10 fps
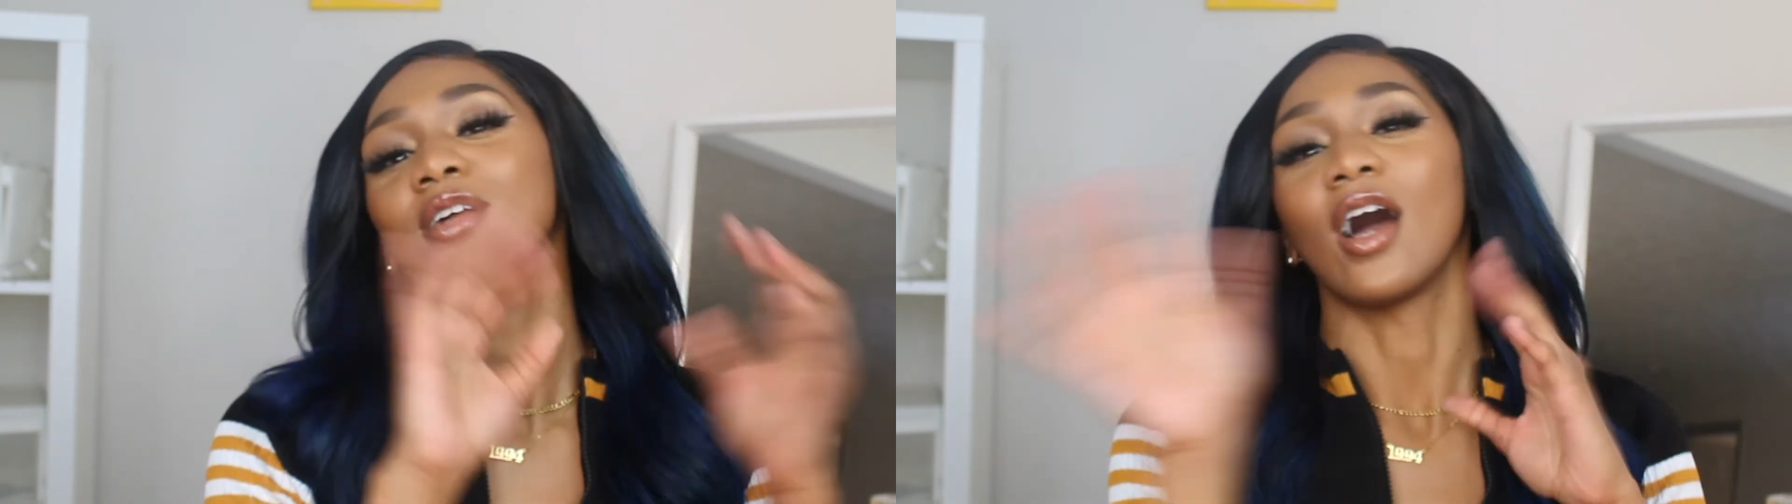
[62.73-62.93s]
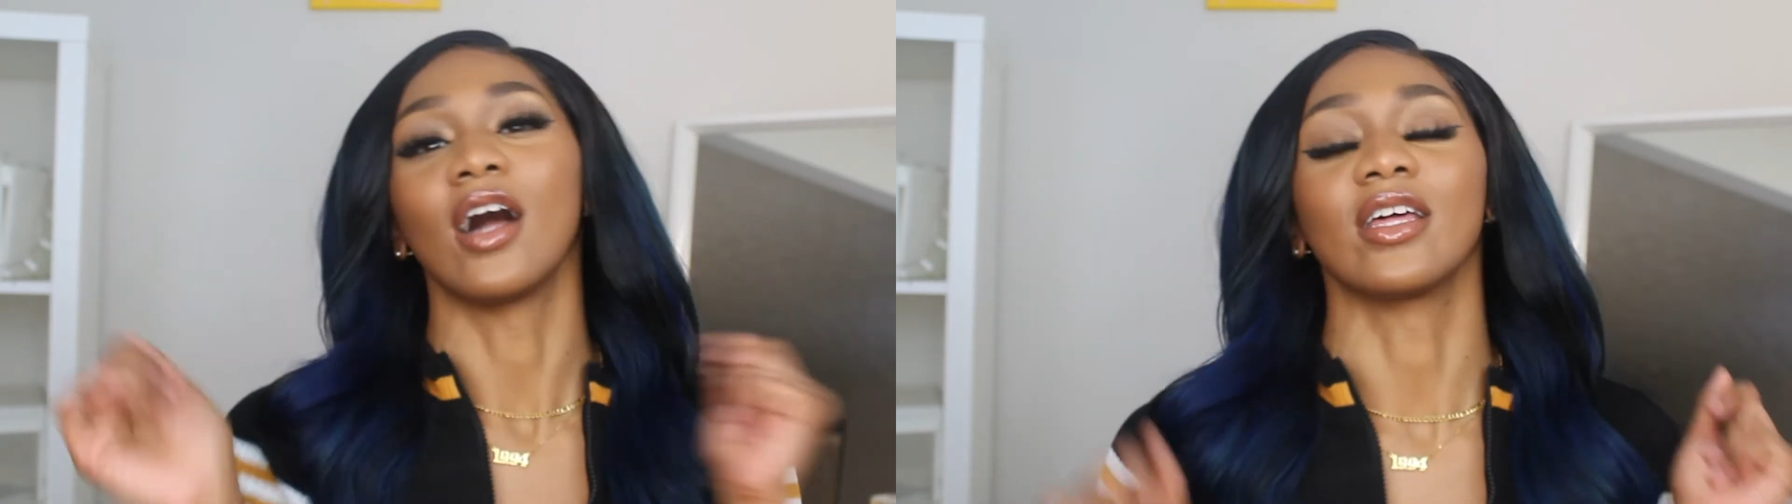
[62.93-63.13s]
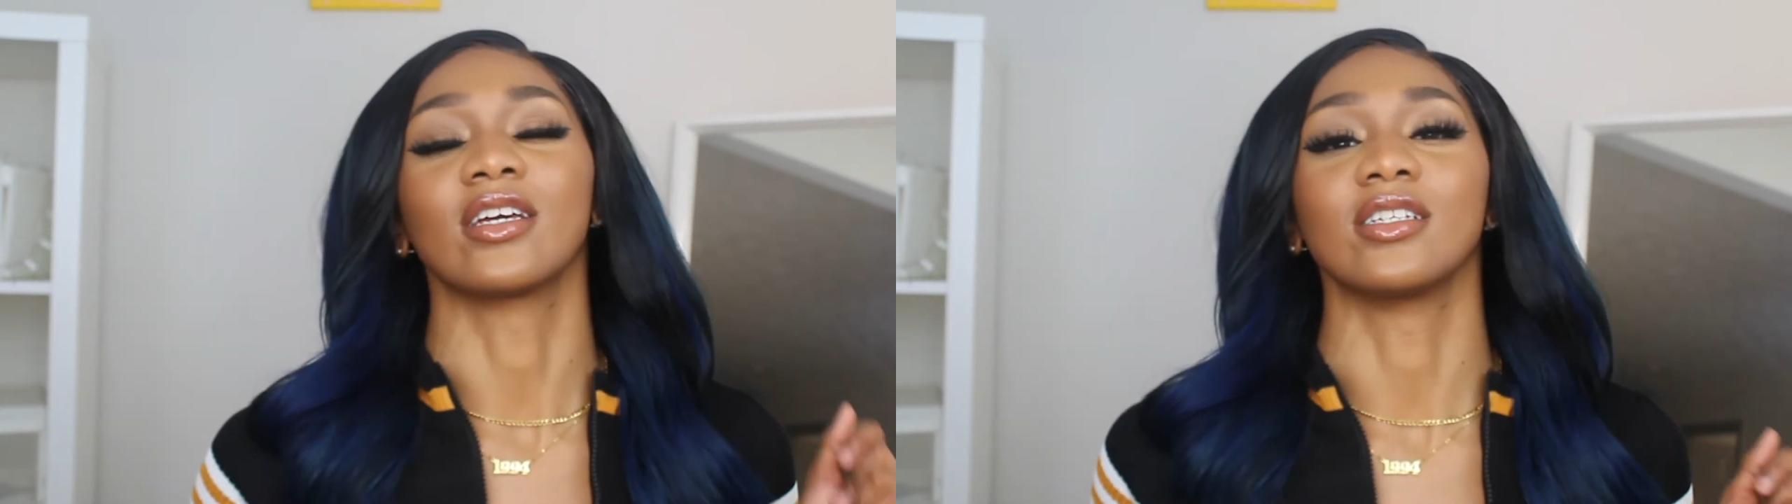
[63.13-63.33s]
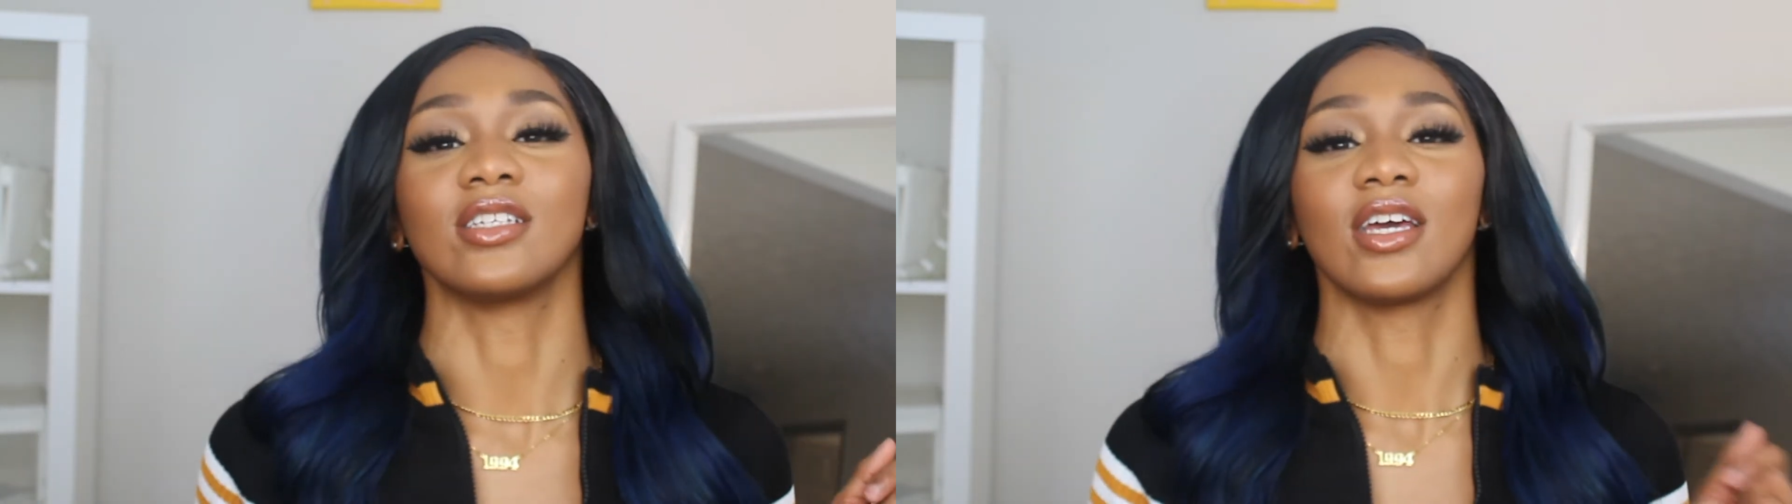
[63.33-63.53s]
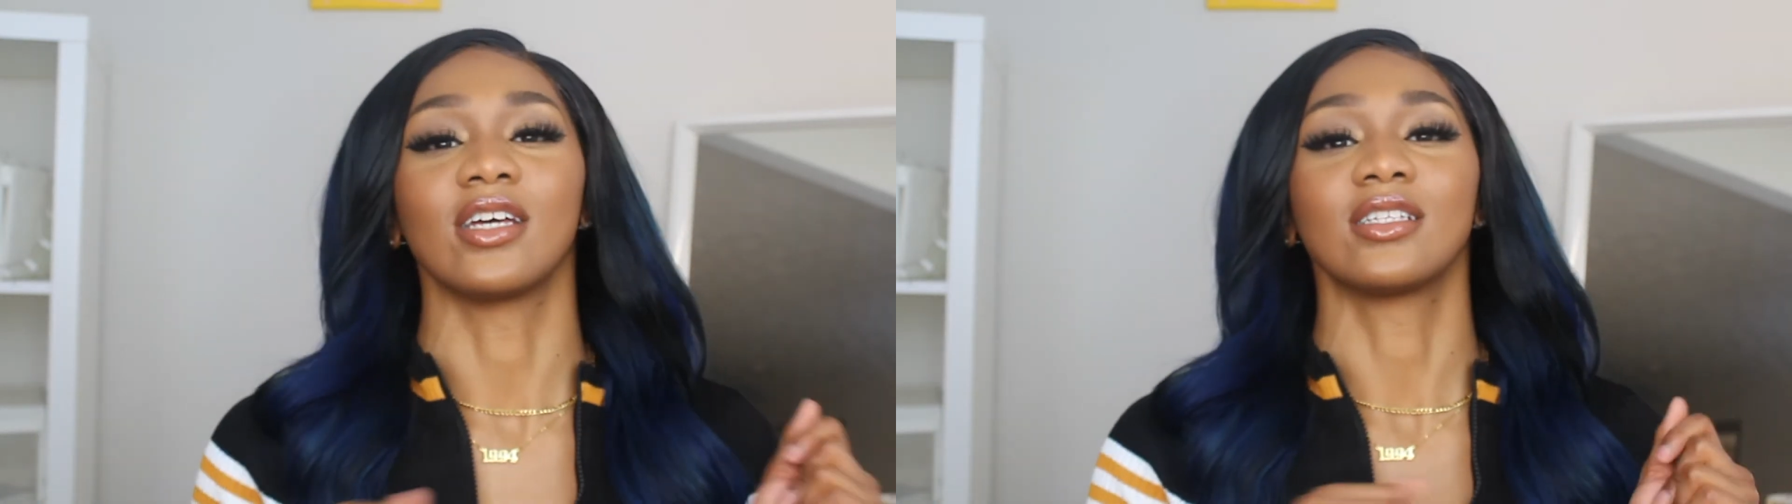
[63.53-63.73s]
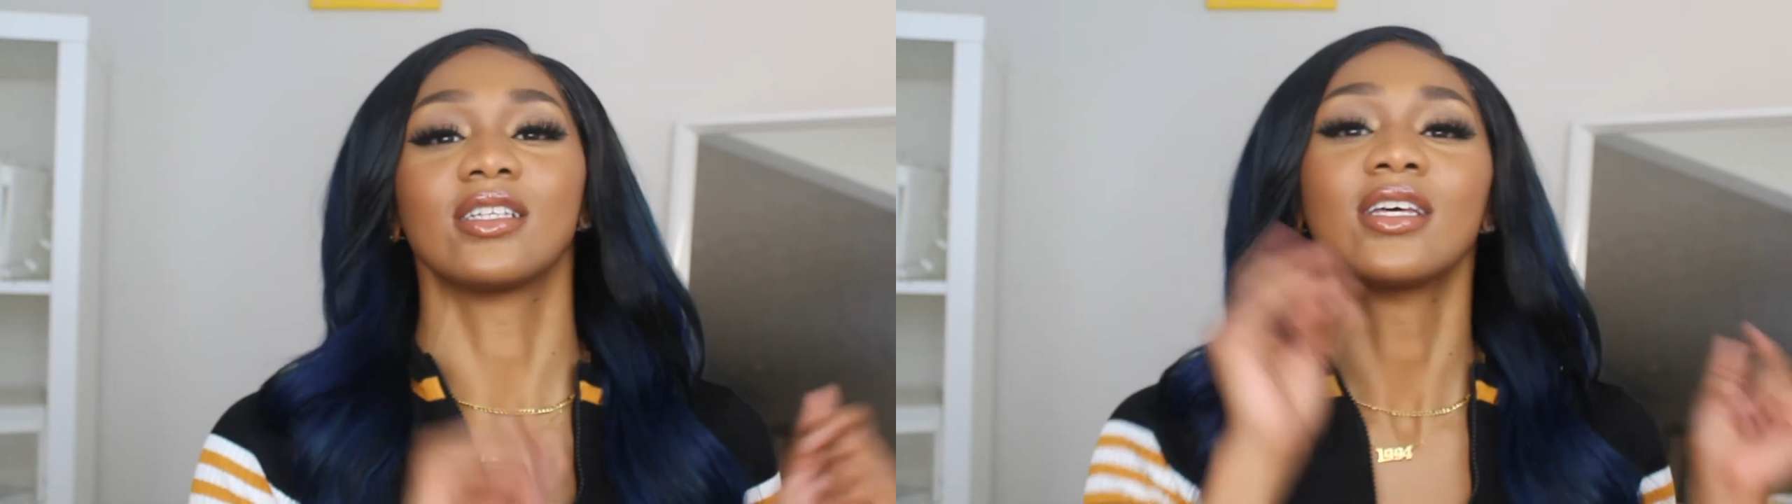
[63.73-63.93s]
all that good jazz.